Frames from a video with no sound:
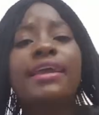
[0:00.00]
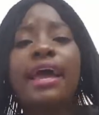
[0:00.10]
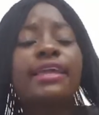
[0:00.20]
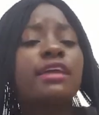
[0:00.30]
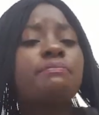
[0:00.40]
and
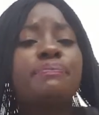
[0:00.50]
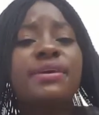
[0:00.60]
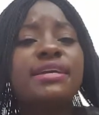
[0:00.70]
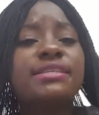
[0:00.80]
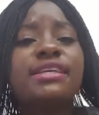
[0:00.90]
I can
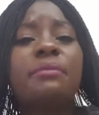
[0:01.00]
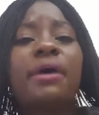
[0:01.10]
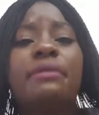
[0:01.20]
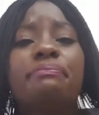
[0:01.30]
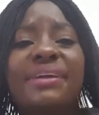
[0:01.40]
be
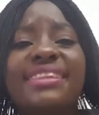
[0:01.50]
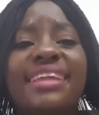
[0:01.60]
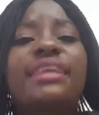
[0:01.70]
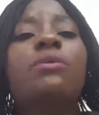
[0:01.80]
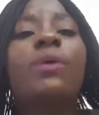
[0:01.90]
someone better
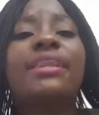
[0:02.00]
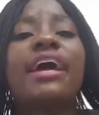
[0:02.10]
than what